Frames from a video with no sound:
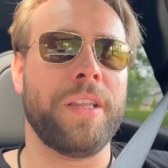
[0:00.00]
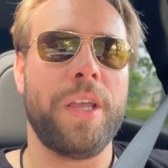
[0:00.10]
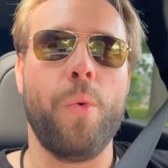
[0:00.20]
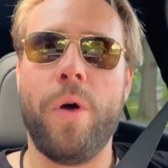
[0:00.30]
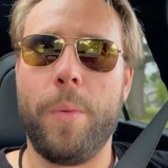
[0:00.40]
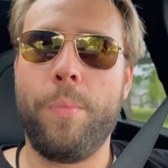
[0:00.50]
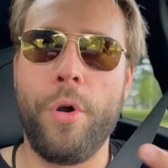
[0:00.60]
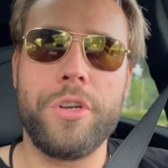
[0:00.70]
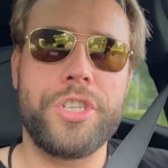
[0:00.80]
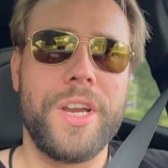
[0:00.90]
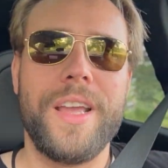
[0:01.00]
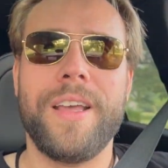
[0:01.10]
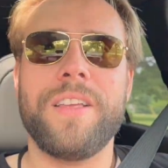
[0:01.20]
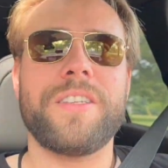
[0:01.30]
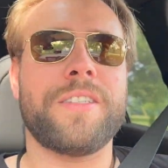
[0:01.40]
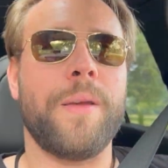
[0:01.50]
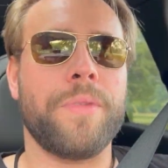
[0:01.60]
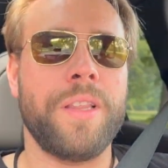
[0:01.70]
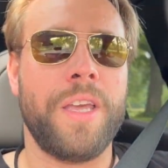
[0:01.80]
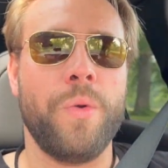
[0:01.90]
that you want to push. This is
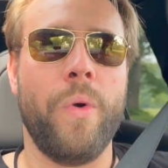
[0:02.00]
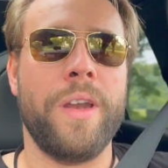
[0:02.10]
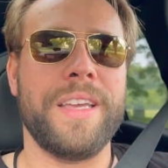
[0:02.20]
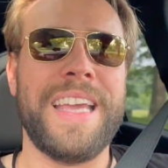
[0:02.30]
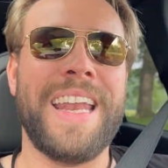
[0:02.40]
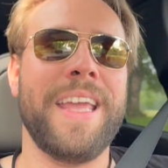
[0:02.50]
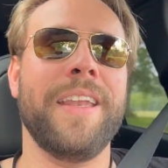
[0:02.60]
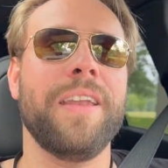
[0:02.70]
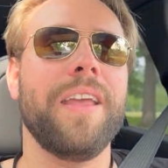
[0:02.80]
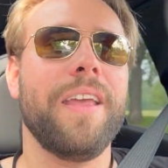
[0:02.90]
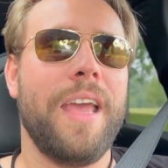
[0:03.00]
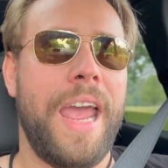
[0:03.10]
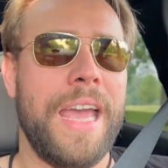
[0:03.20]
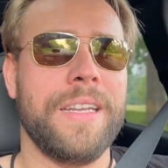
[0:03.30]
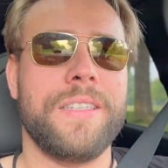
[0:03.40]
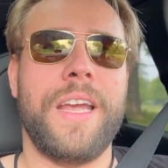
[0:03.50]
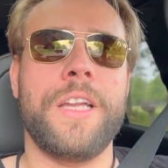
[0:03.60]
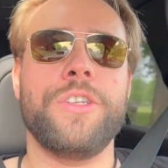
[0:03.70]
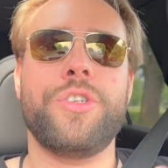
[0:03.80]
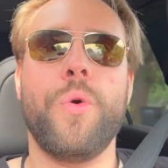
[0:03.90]
something that you want to get in and
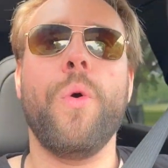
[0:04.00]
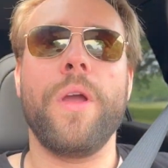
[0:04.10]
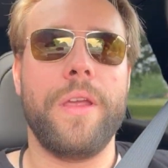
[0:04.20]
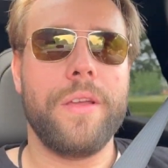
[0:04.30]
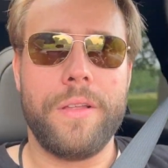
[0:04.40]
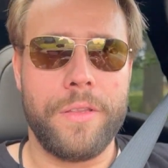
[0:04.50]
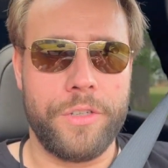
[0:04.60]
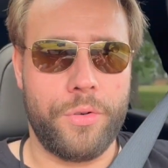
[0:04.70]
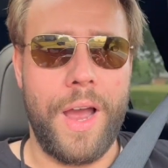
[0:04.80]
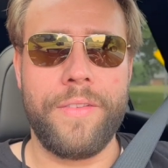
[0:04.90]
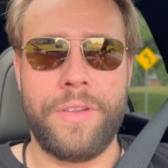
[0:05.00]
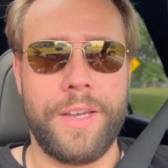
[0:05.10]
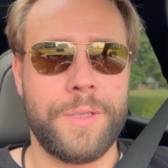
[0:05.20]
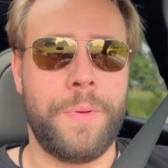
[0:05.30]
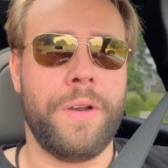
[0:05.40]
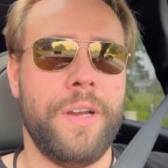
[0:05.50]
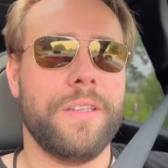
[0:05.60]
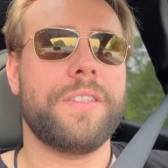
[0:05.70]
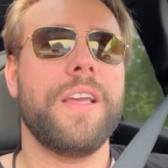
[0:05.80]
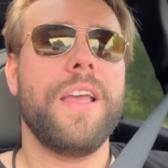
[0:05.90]
enjoy the driving
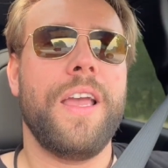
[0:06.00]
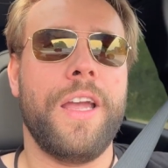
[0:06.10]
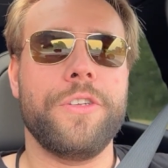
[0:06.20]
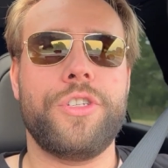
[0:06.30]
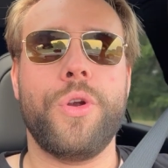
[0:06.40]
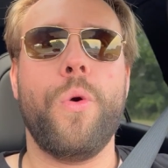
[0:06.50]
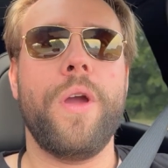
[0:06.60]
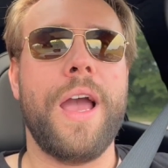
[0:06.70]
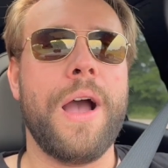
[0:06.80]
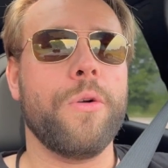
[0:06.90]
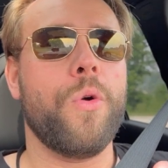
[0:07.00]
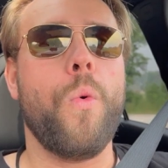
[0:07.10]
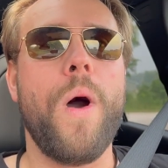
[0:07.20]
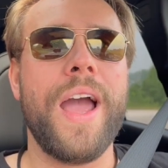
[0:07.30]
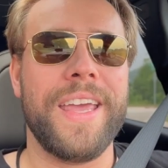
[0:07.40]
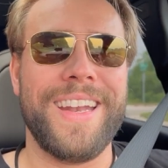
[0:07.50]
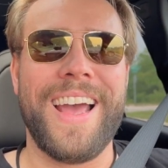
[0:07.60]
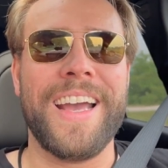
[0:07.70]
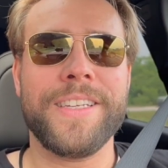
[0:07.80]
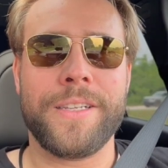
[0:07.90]
experience. Enjoy how quiet
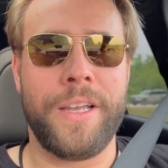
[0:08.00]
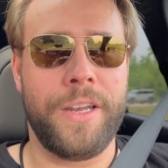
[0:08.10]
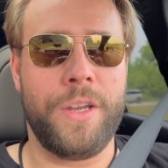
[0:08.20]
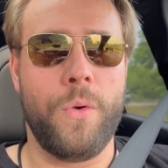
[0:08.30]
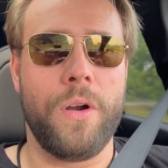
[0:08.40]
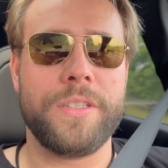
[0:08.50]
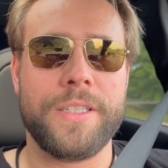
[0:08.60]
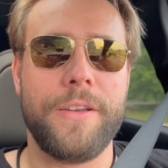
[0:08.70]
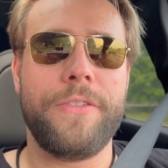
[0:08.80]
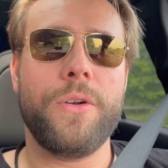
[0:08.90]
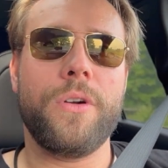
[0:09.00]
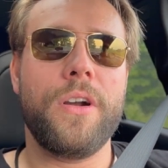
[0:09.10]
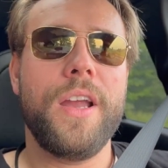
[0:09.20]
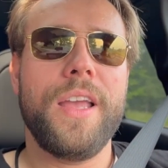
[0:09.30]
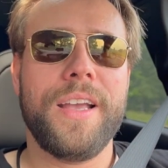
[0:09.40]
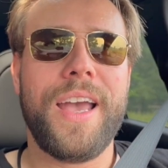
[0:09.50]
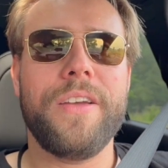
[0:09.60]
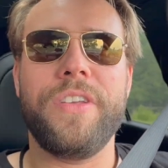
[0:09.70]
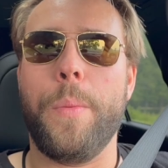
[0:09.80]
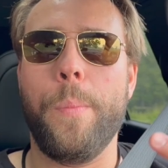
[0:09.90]
and isolated you are. It's as if you're kind
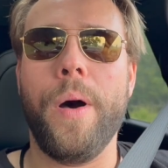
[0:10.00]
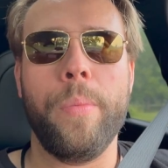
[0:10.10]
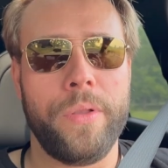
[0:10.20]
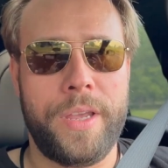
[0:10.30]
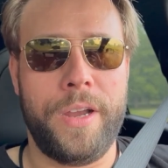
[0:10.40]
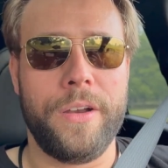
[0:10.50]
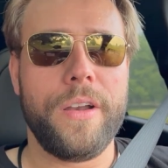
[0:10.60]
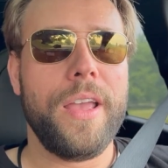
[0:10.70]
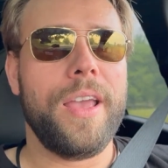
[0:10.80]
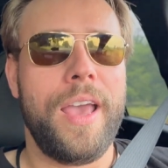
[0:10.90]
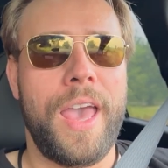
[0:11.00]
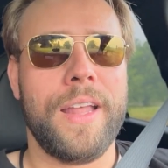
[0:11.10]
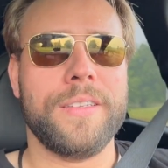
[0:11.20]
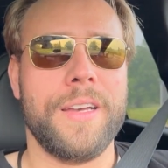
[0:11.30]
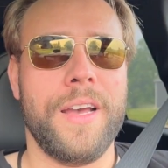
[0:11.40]
of in a bubble here, and